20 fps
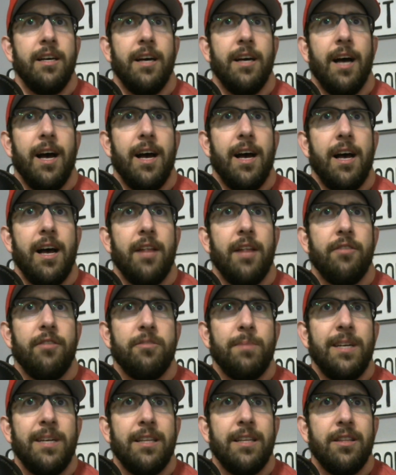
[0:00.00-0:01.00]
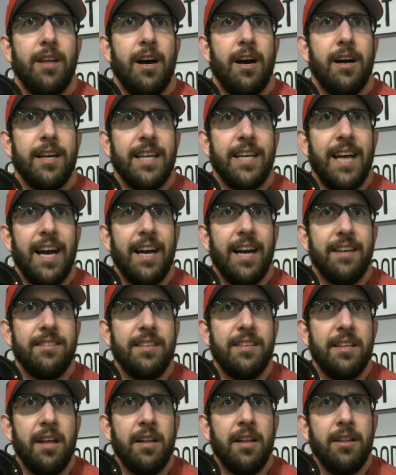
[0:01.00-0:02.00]
Uh, there's been a lot of guys,
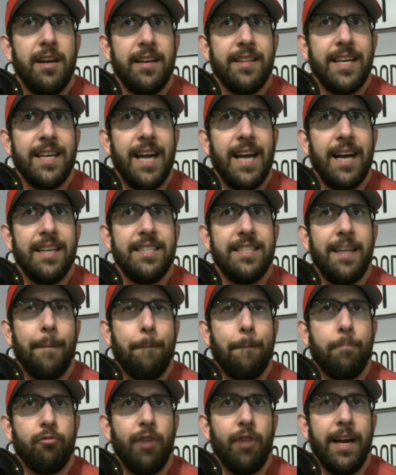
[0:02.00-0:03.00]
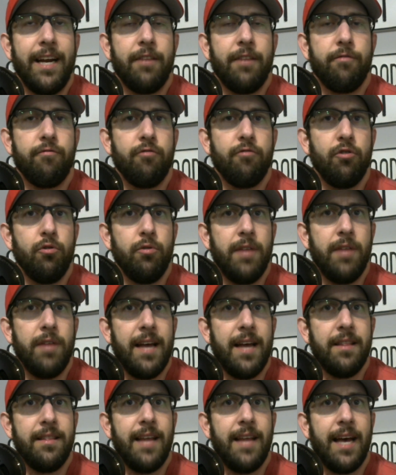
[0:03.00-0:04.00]
a lot of the guys that break through
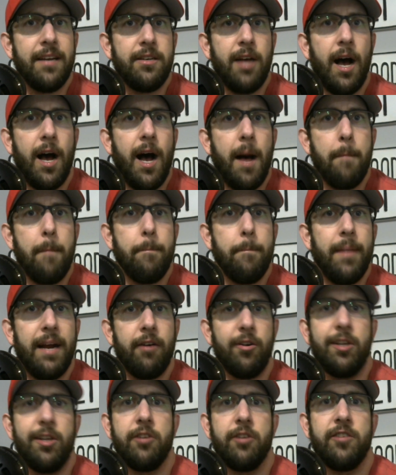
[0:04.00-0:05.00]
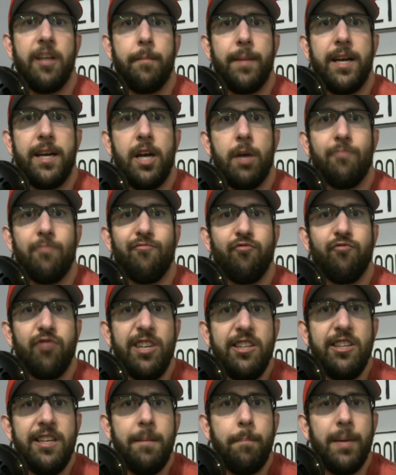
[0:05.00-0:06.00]
that, that top barrier, that become
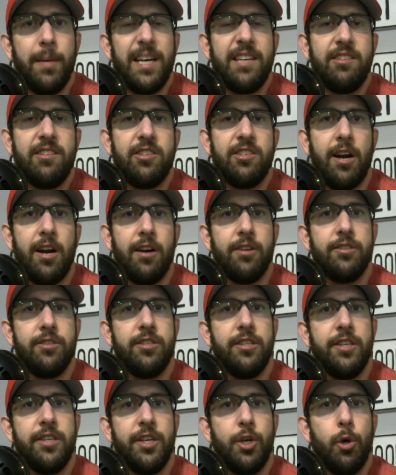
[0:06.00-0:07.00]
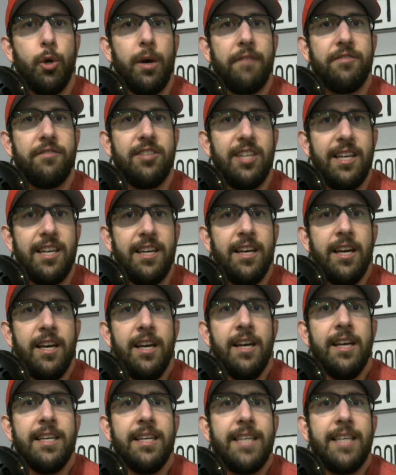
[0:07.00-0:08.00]
really big stars in the U F C.
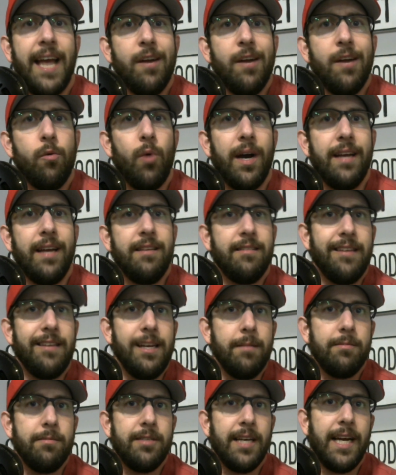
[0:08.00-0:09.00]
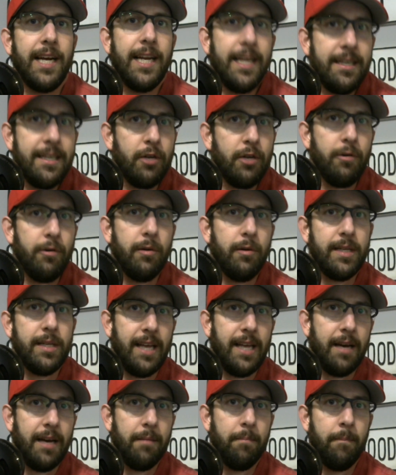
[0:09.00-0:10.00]
Dana White seems to get into it with
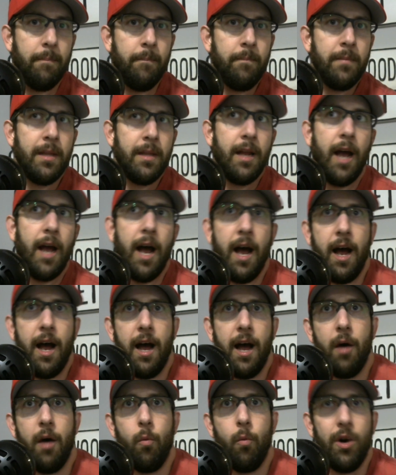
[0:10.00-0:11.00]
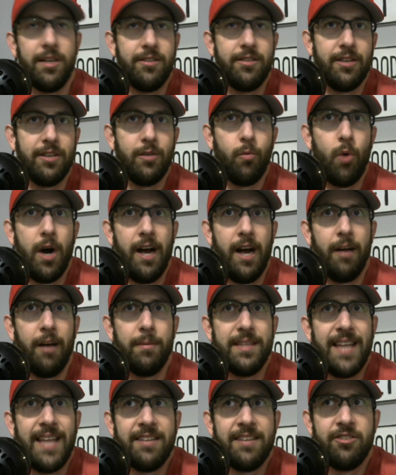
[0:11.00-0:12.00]
them uh, once in a while,
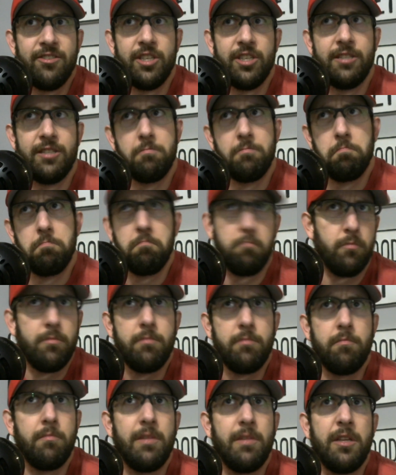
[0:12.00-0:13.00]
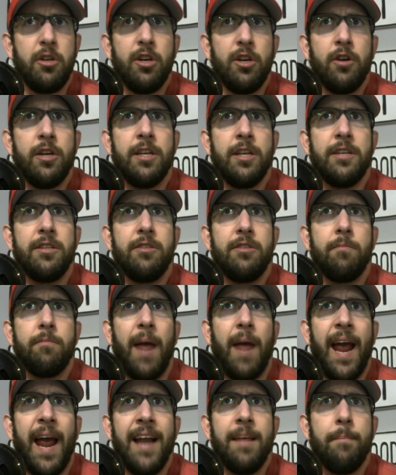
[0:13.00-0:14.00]
but that's just, you're going to,
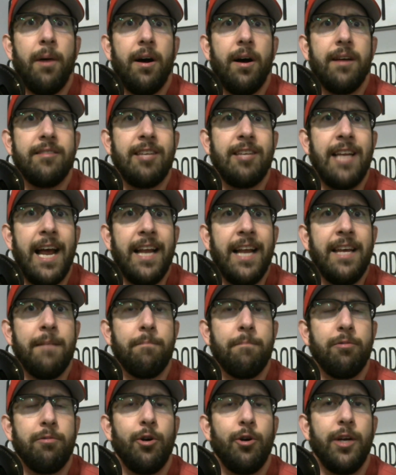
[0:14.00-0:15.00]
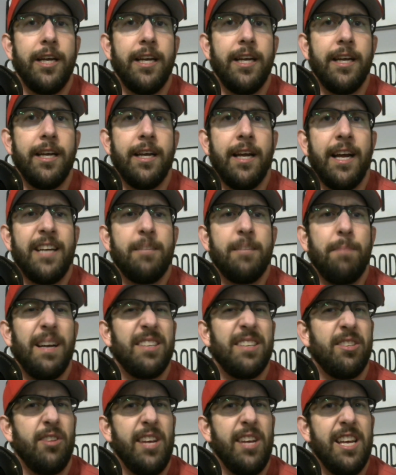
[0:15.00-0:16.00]
any boss and any employee,
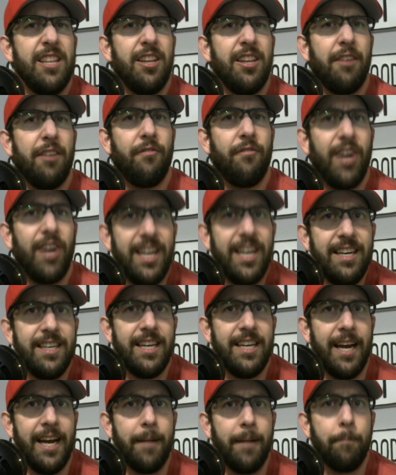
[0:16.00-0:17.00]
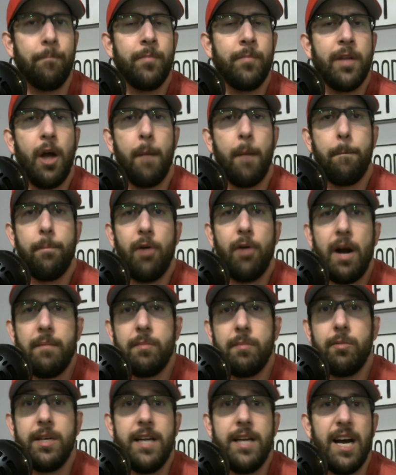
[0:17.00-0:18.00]
especially in the fight game, are
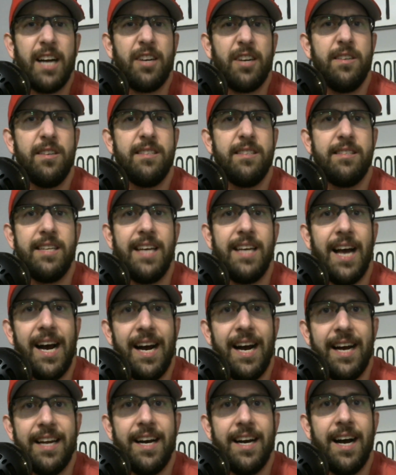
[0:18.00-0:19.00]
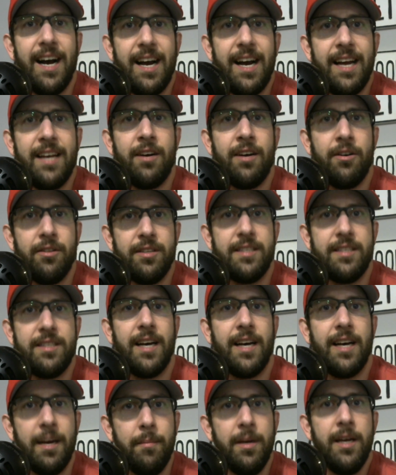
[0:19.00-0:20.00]
probably not going to see eye to eye all the
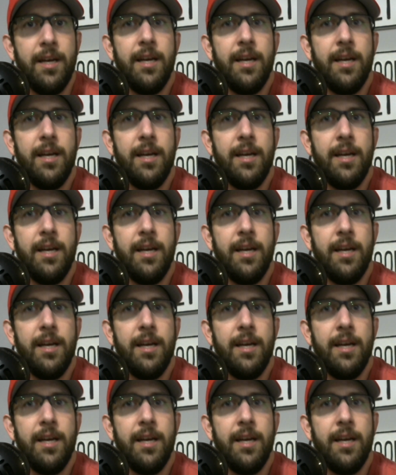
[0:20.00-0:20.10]
time.